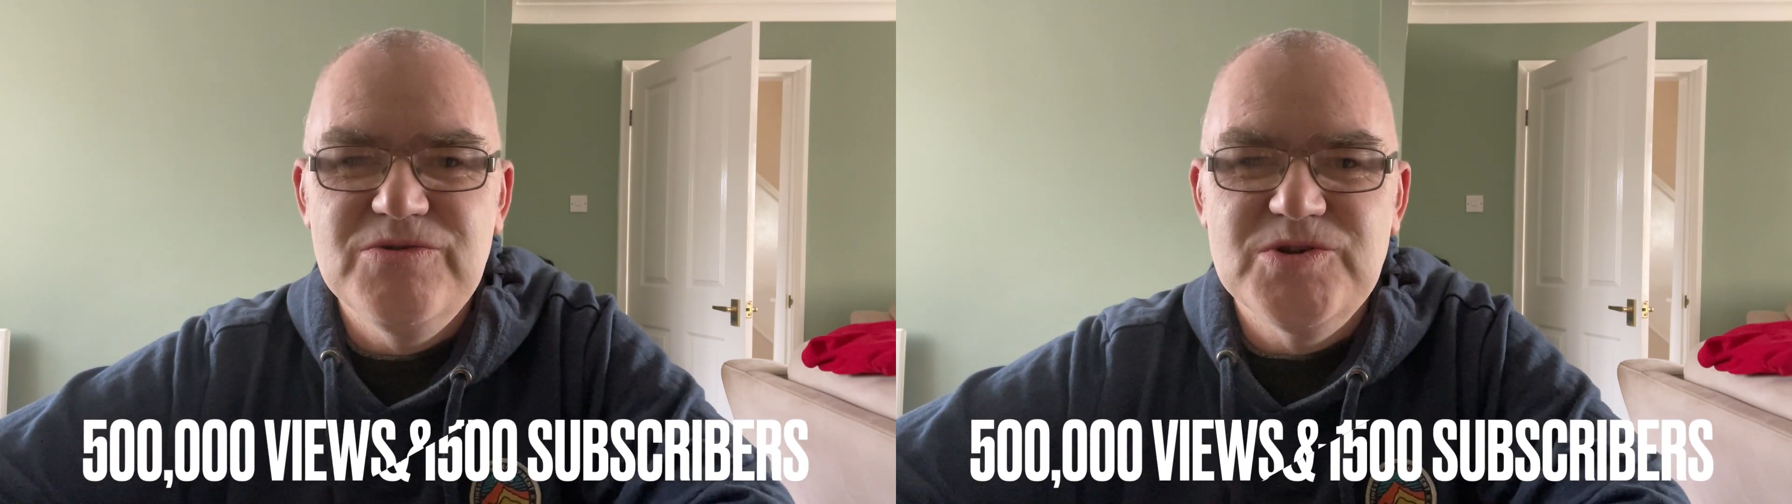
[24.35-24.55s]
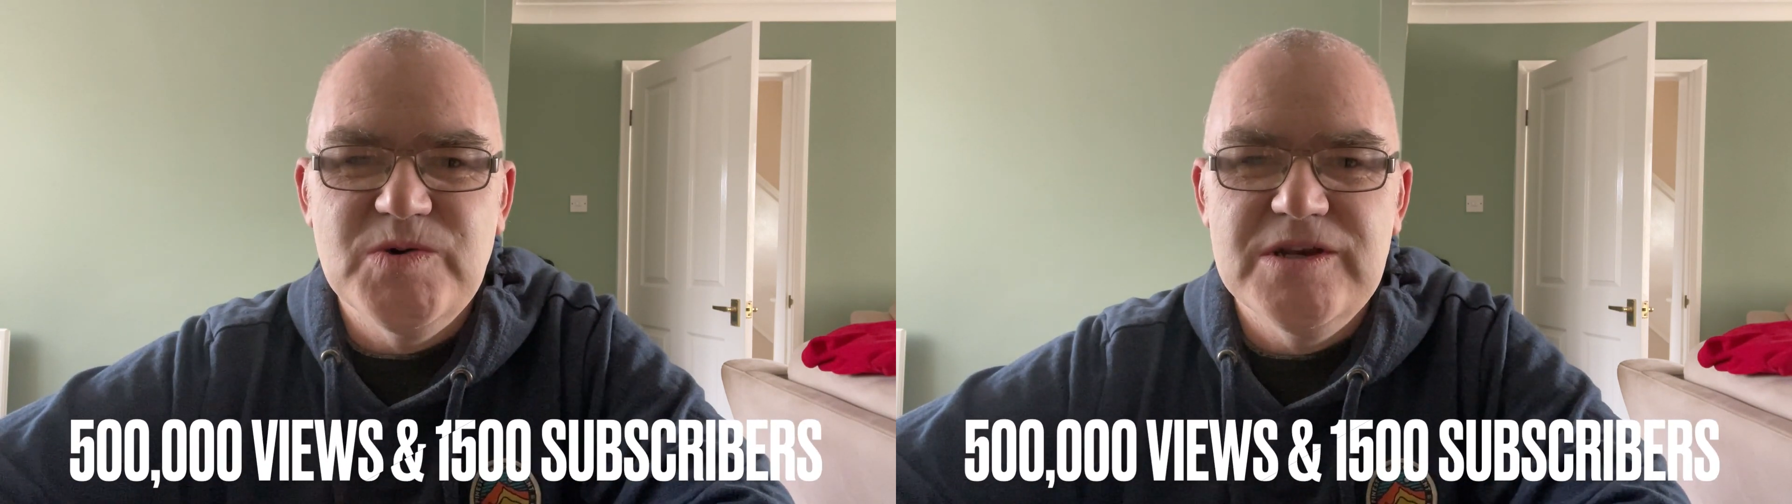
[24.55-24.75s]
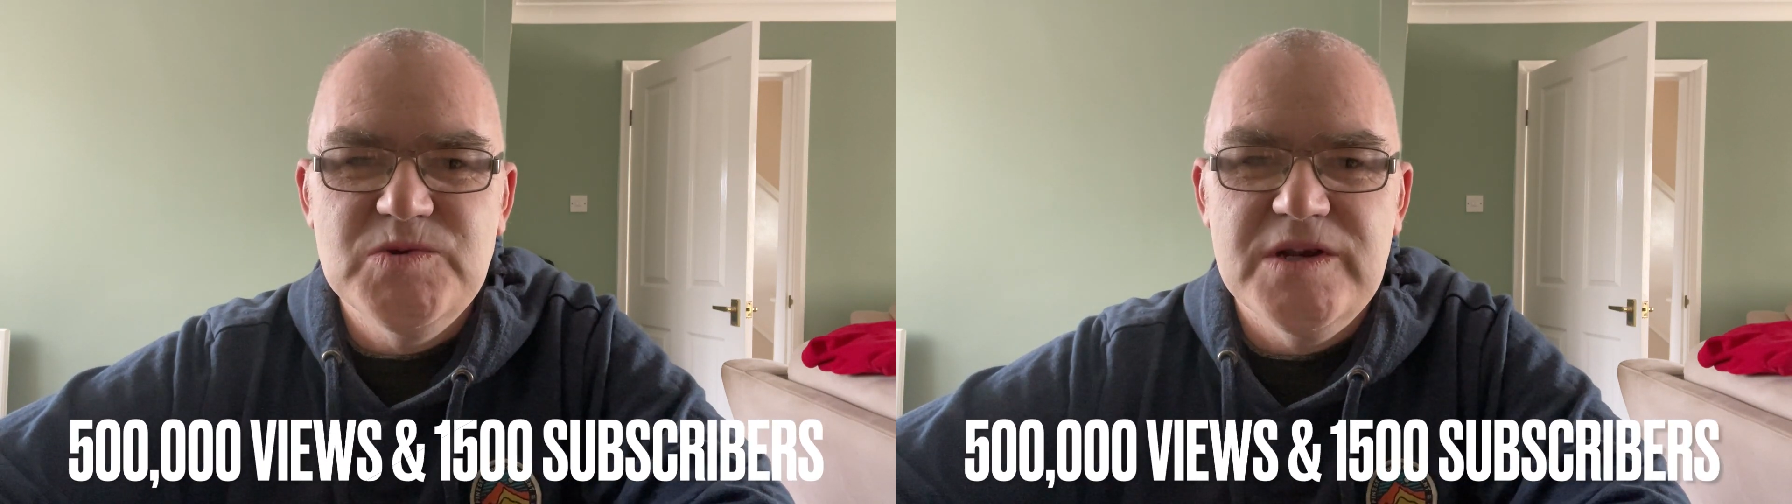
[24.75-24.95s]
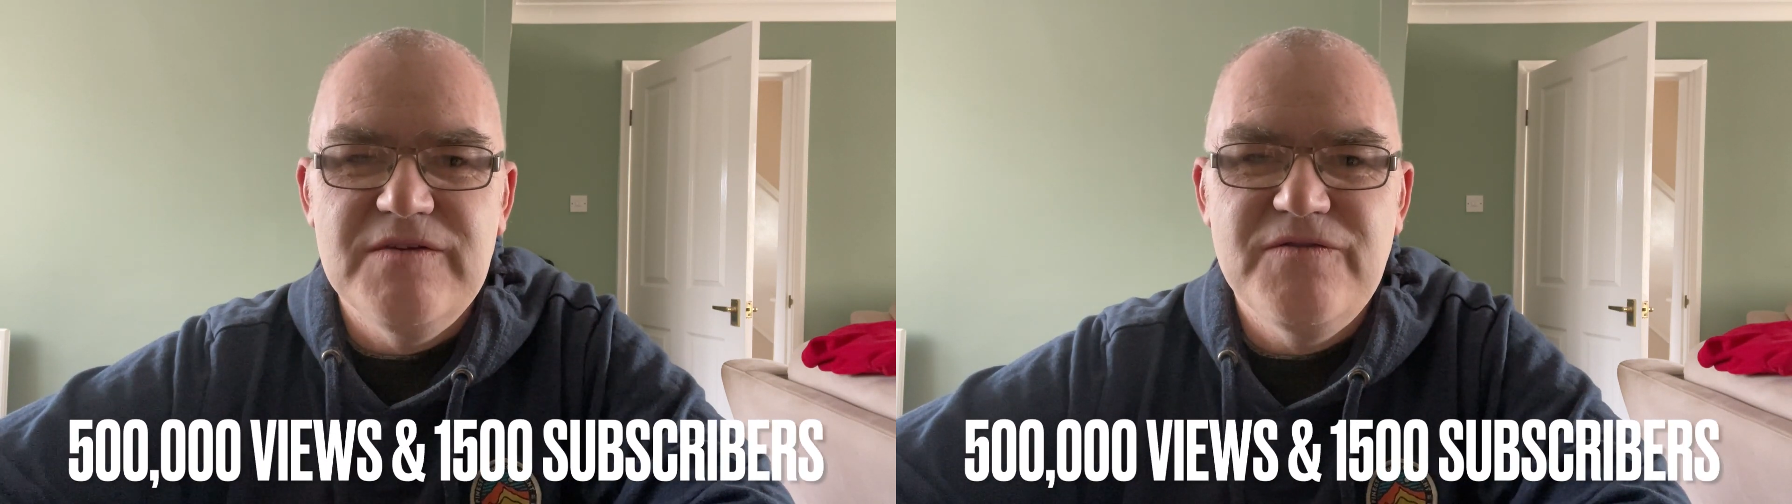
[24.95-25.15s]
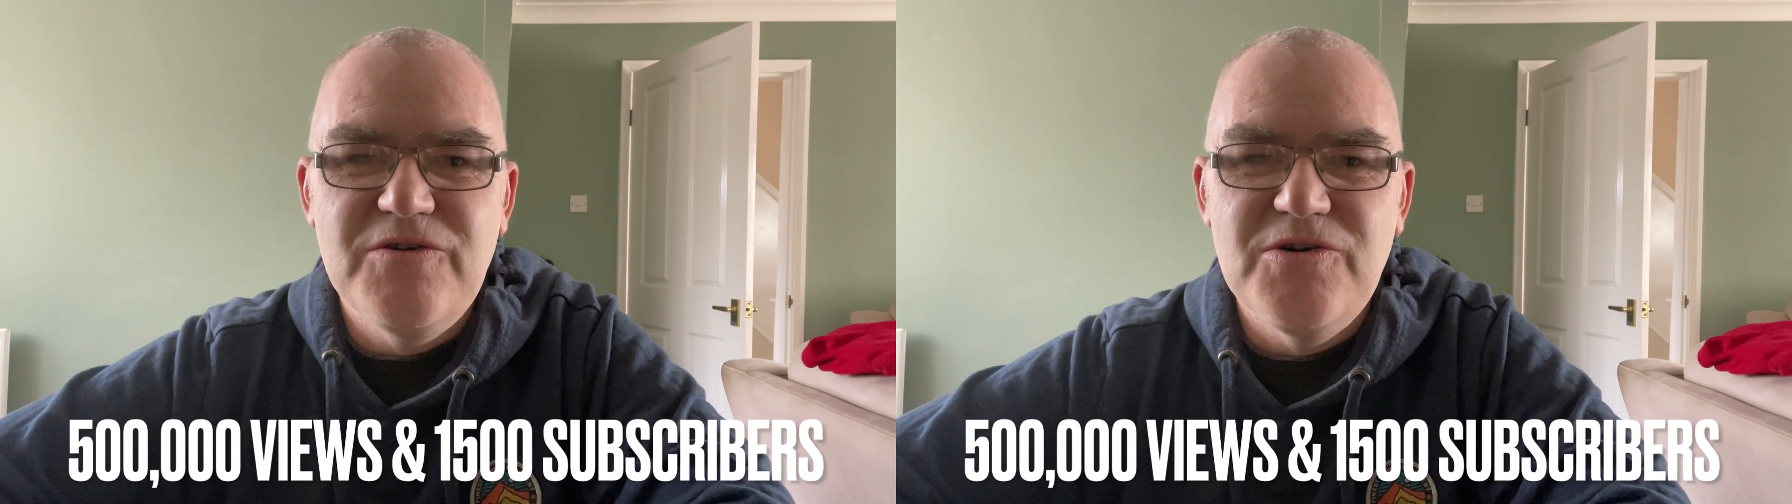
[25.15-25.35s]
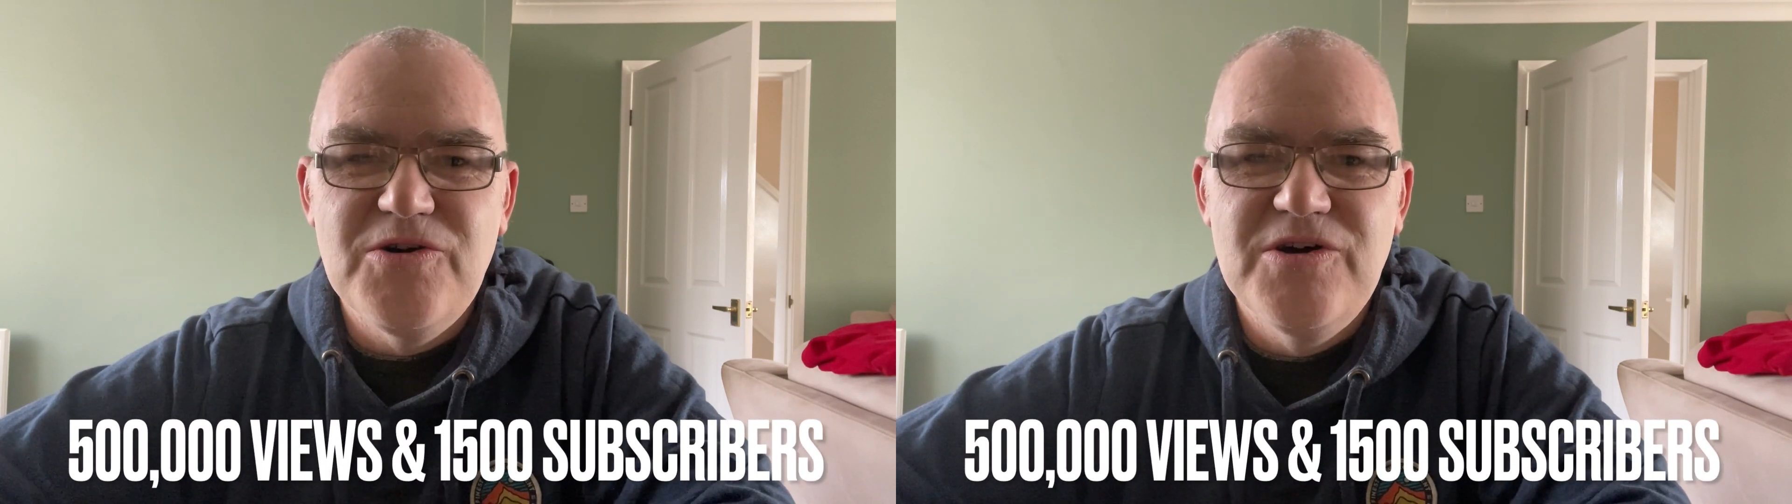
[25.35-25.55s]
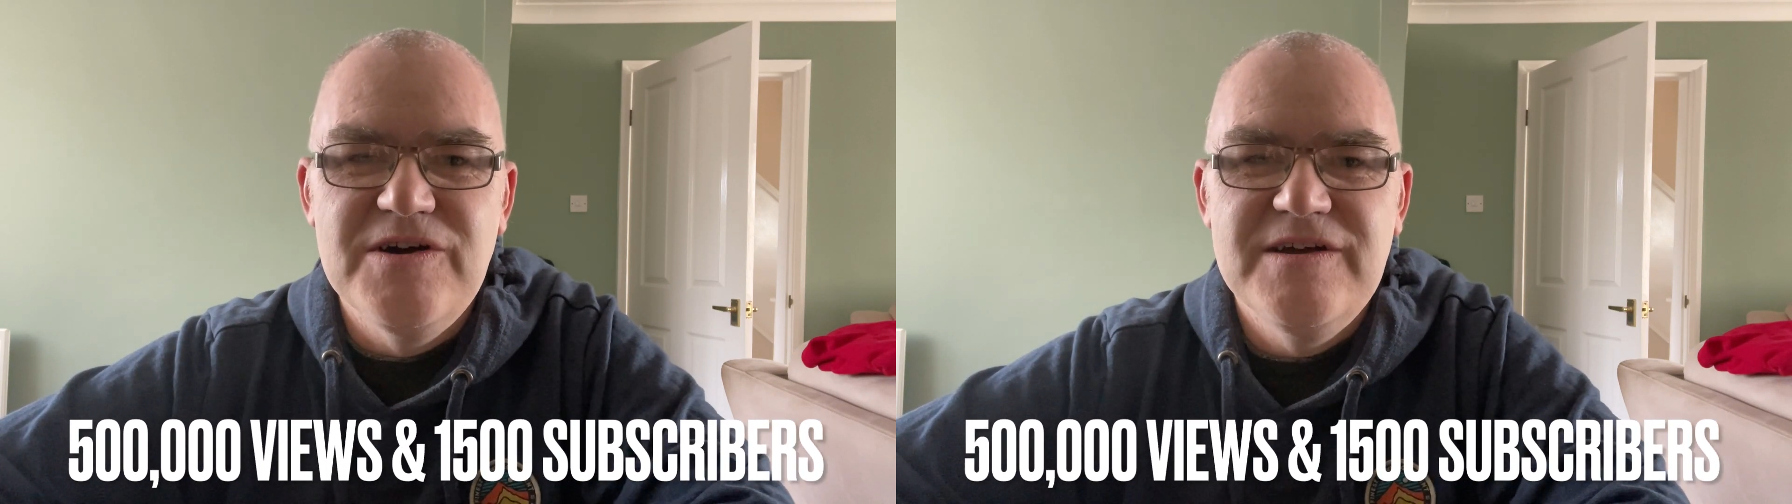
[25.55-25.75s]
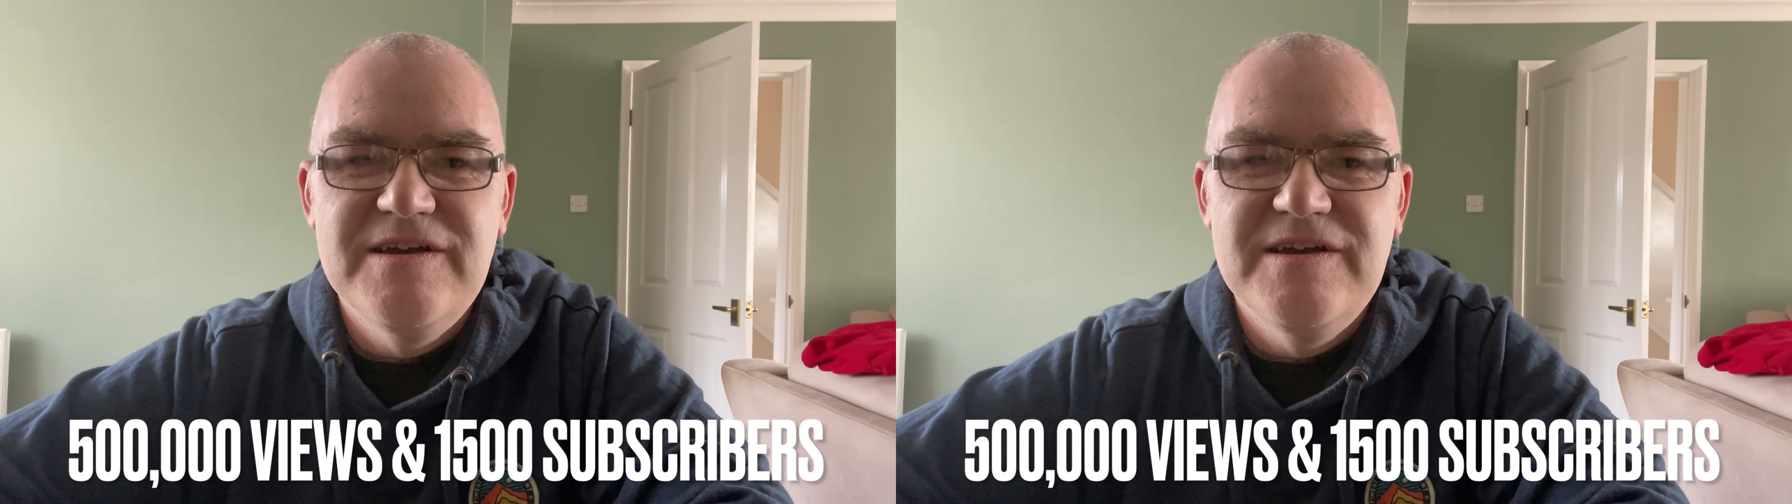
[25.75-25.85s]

2024